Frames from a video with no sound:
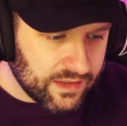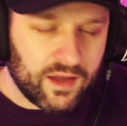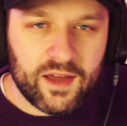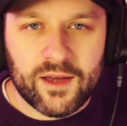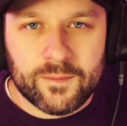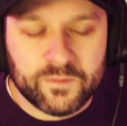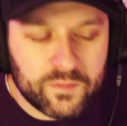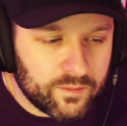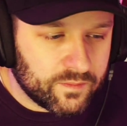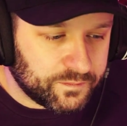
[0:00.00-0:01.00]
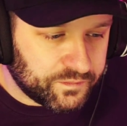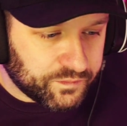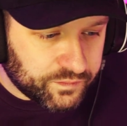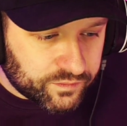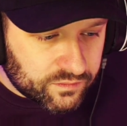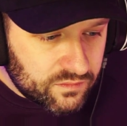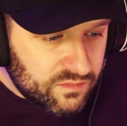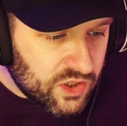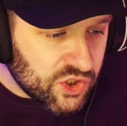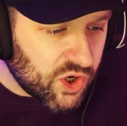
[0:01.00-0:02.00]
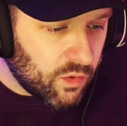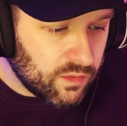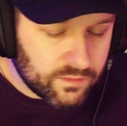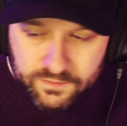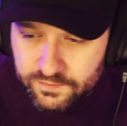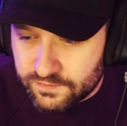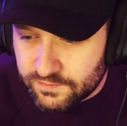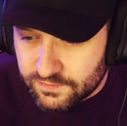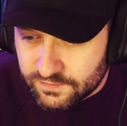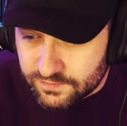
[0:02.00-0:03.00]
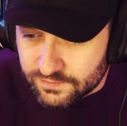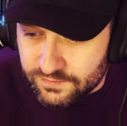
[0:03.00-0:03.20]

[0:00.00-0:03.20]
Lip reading: Yes, it is. Is that the first day back in the office for us?